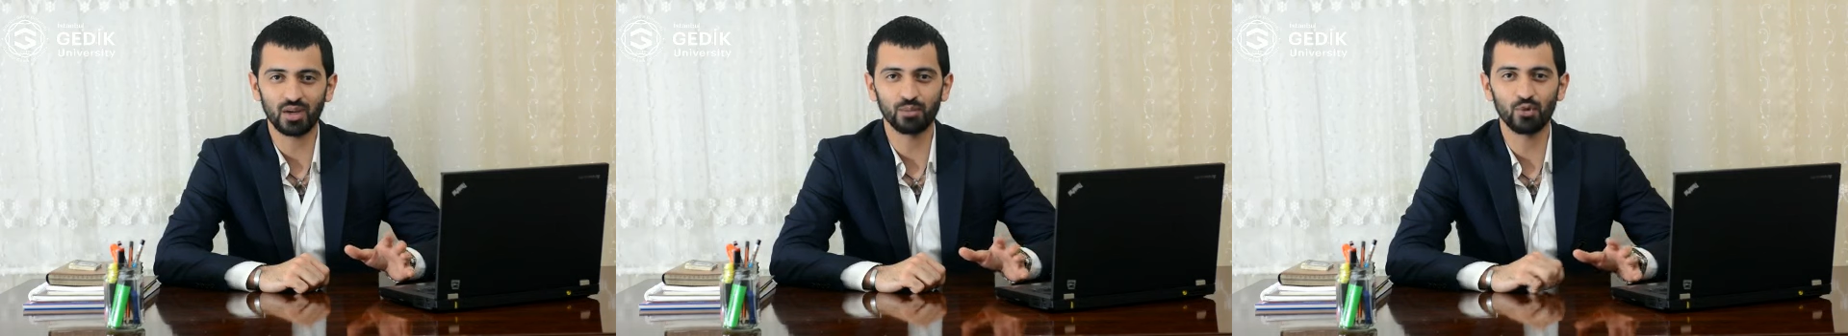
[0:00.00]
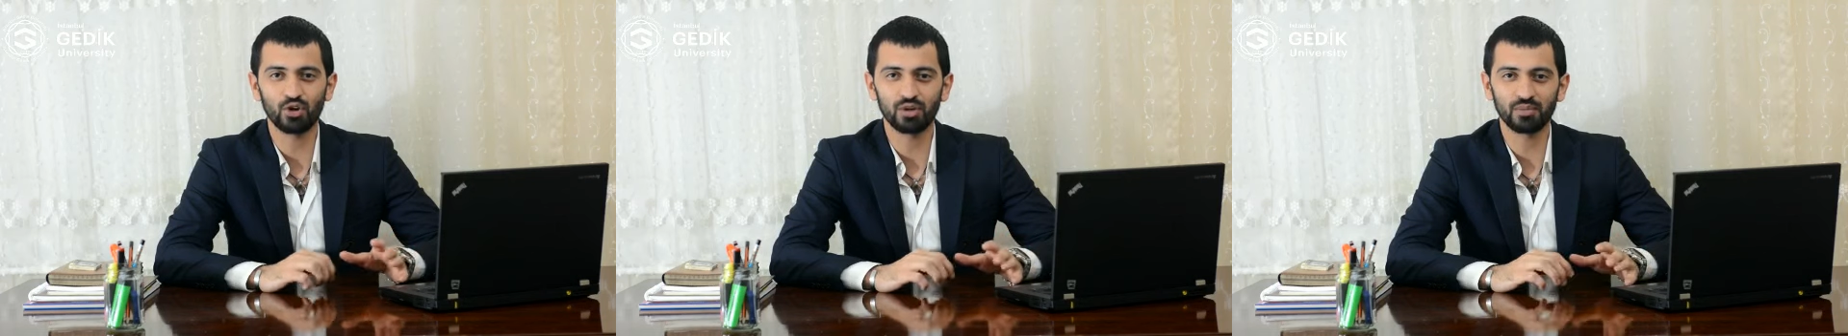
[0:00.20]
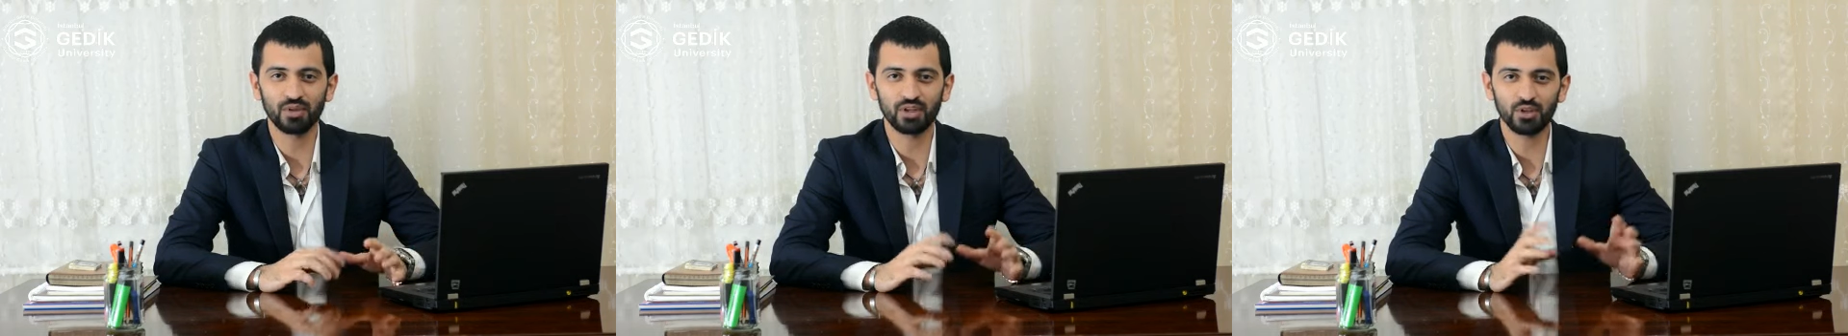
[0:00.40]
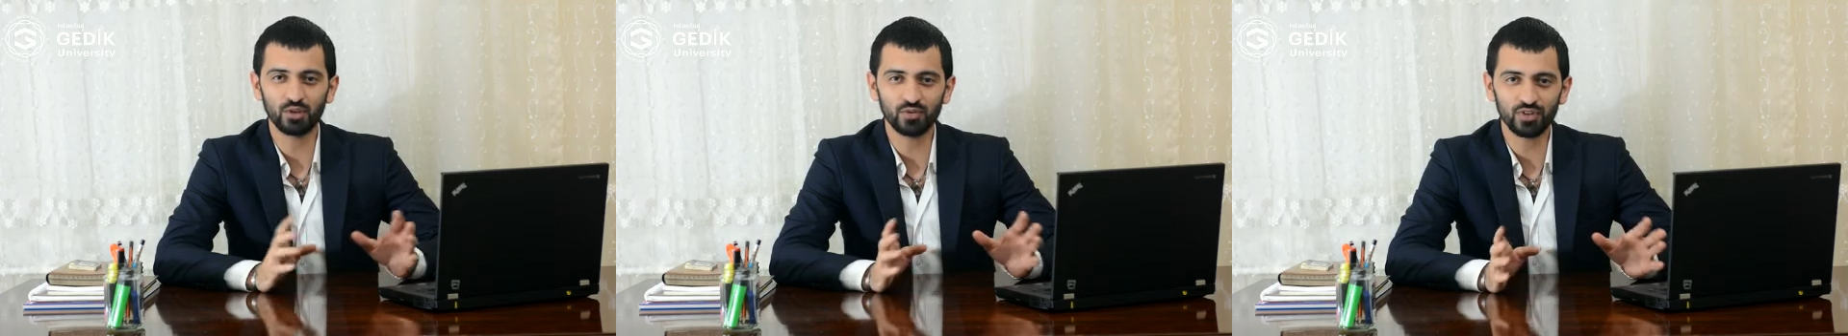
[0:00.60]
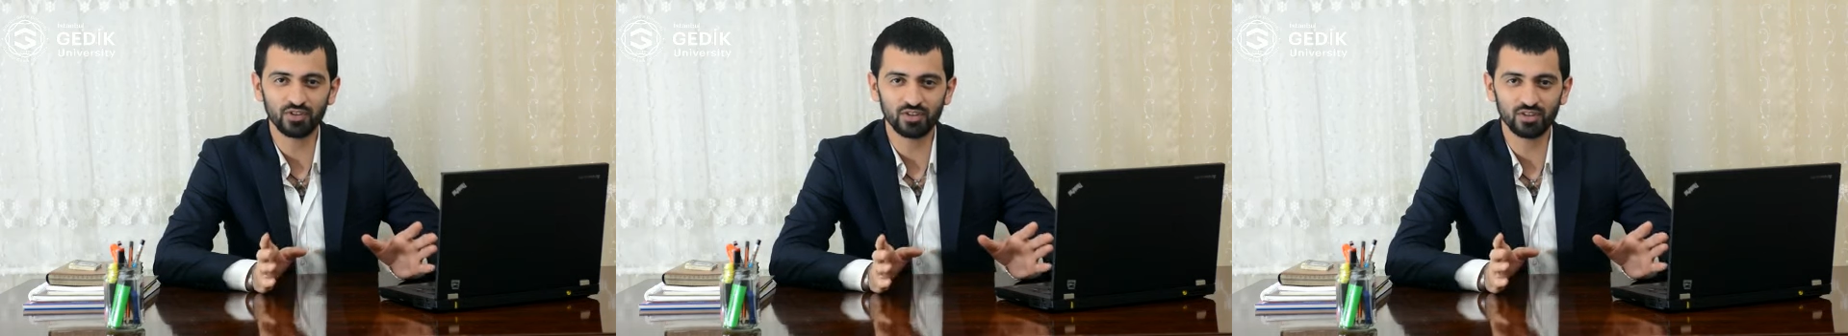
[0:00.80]
among many
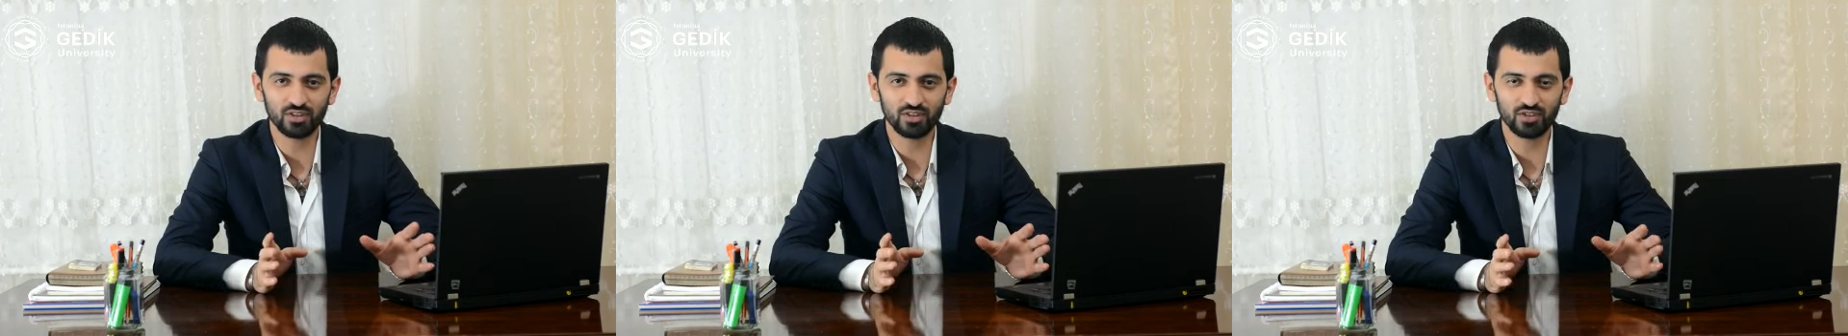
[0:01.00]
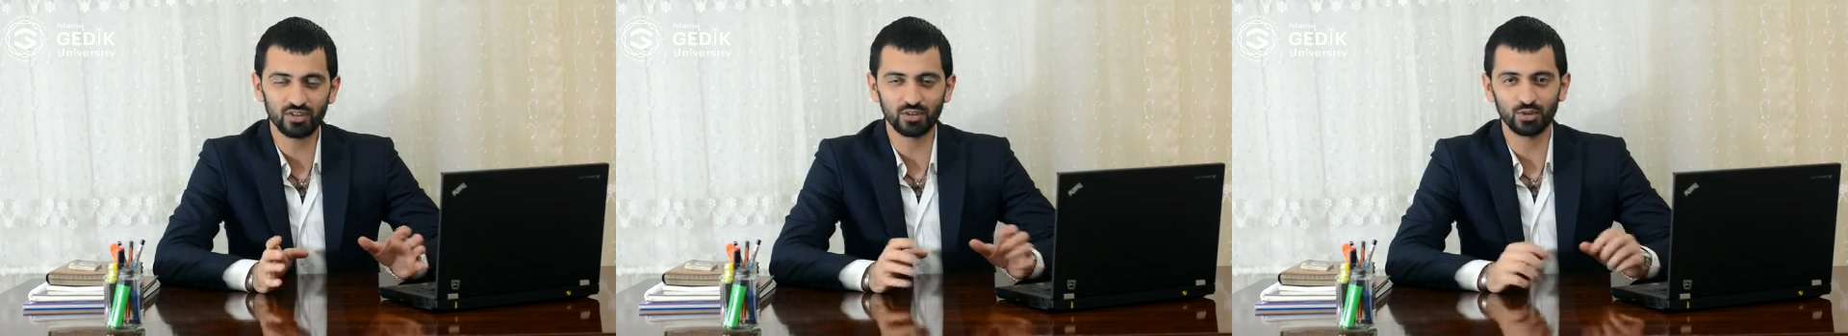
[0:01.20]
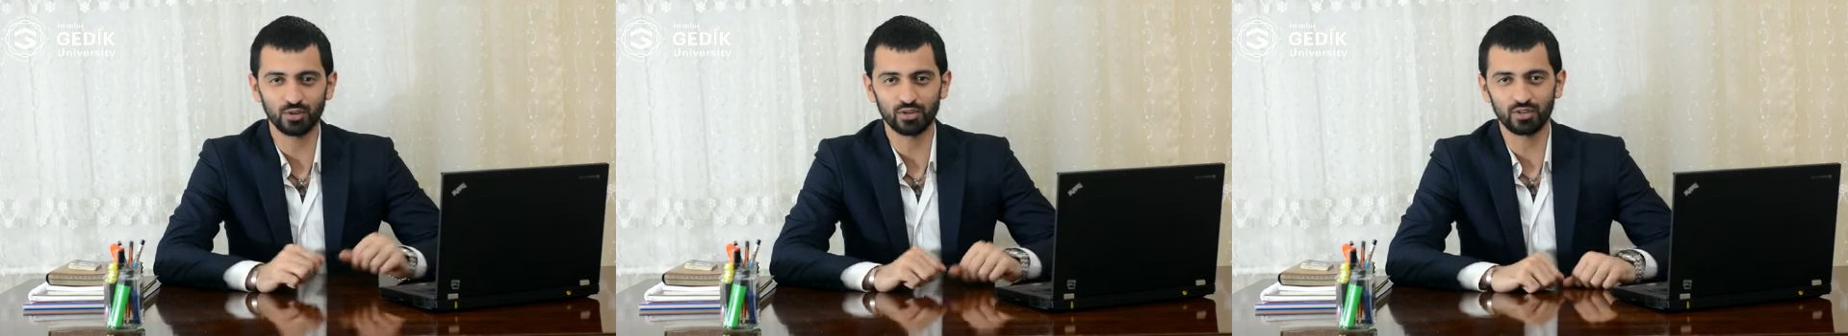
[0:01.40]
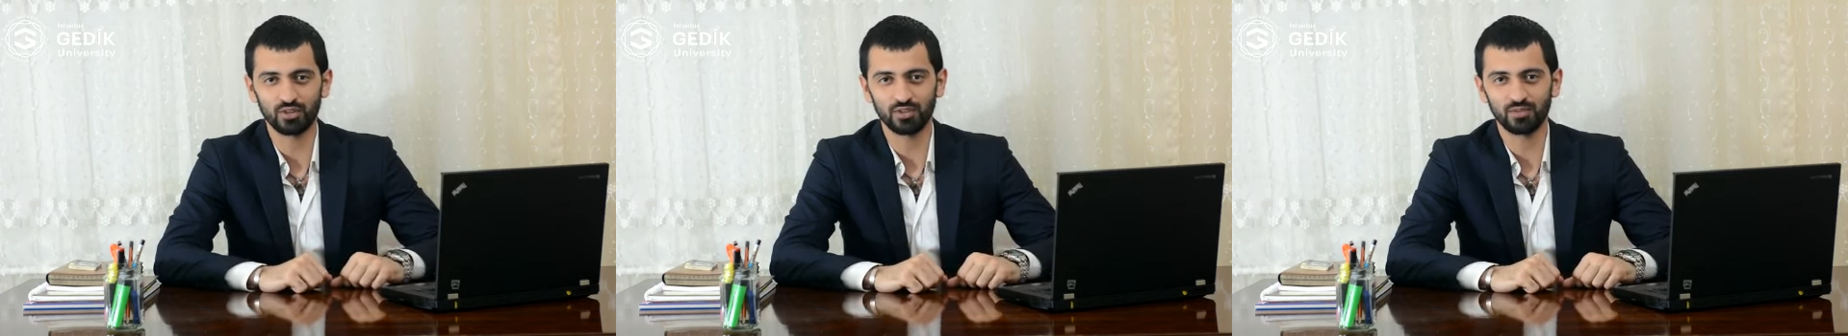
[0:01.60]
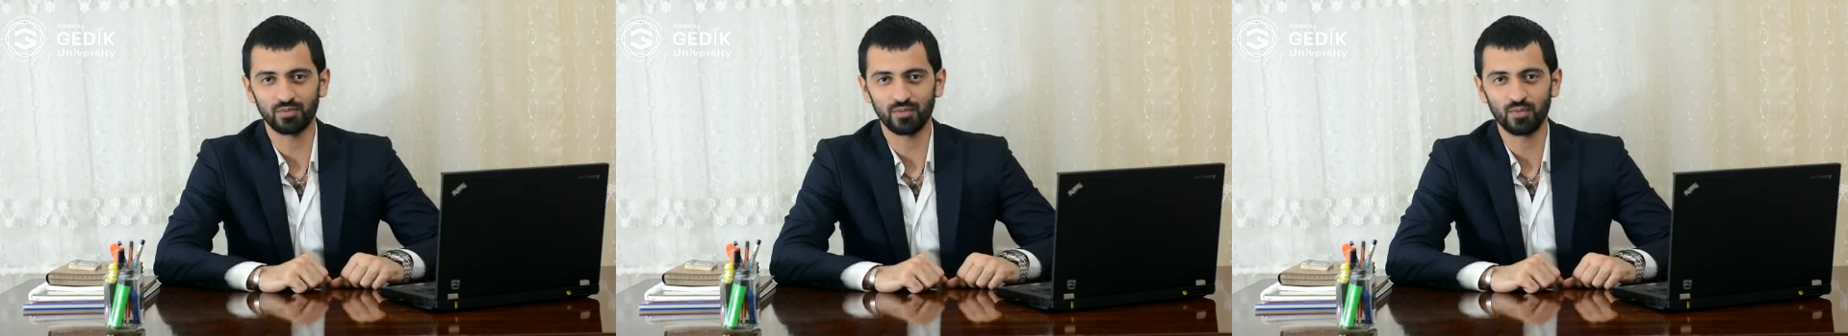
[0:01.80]
universities in Turkey?